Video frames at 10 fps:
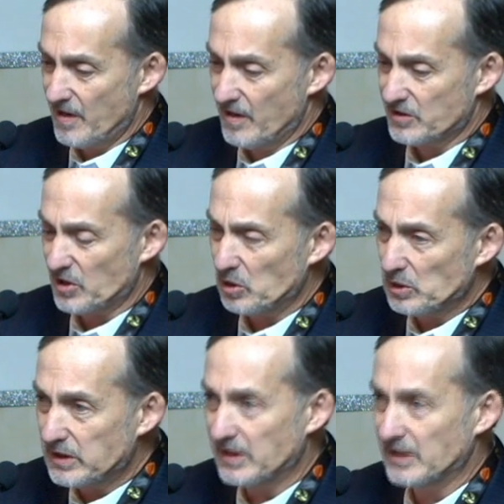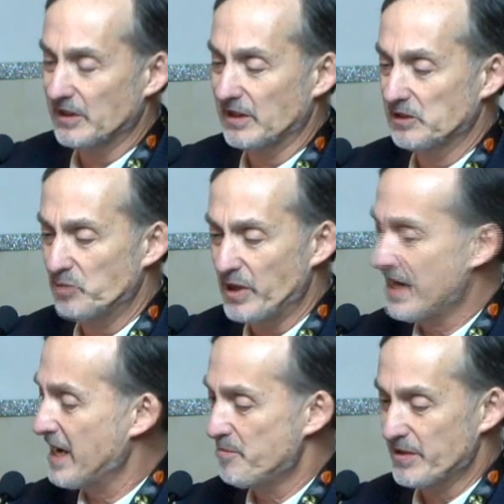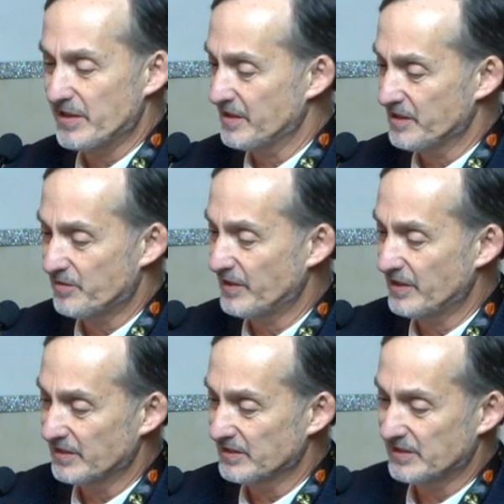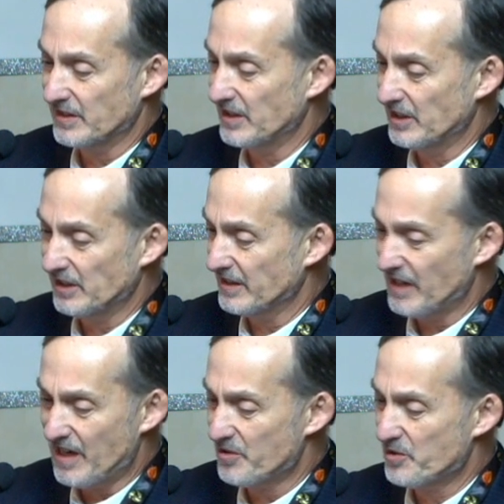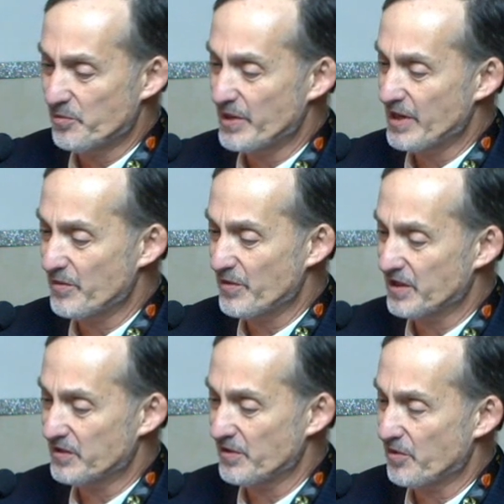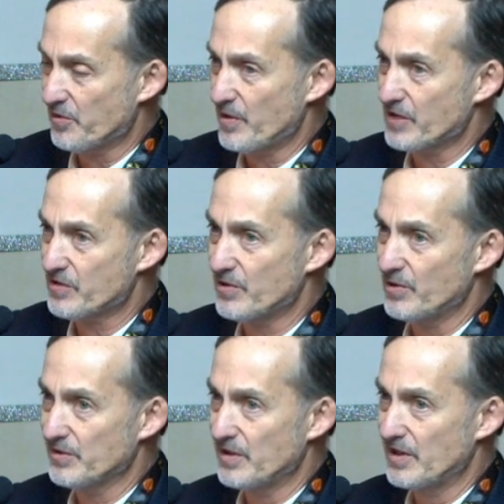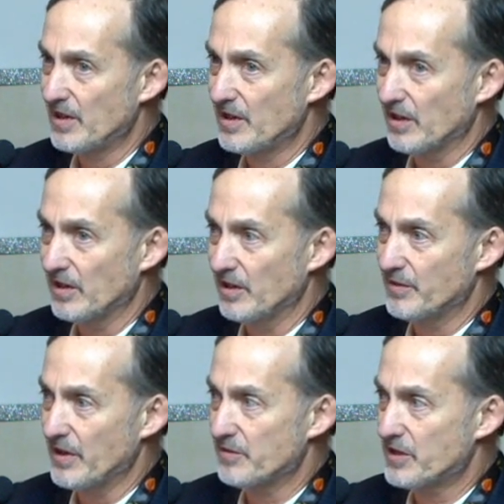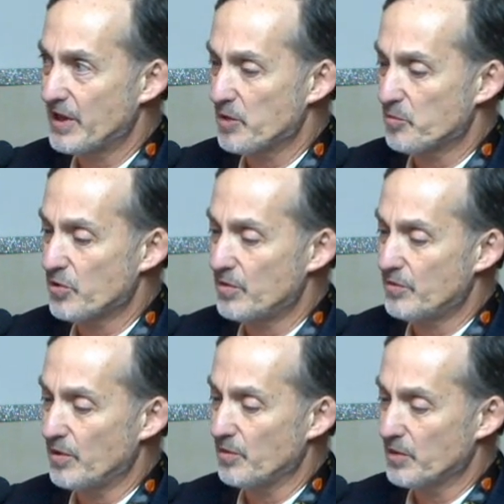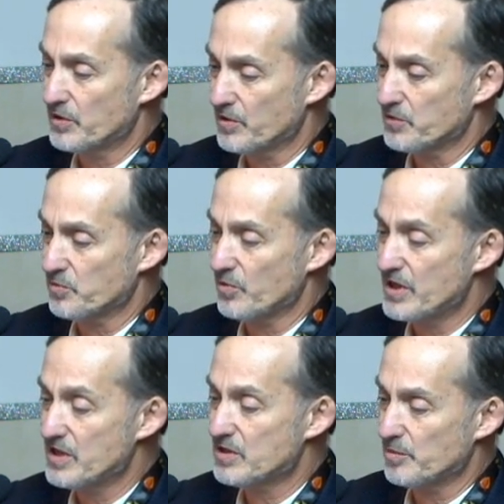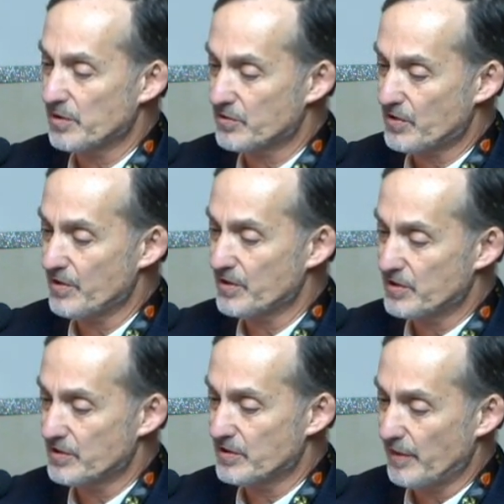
So what happened in this field, and how did we ever get to the threshold of FDA approval, which was reasonable assurances of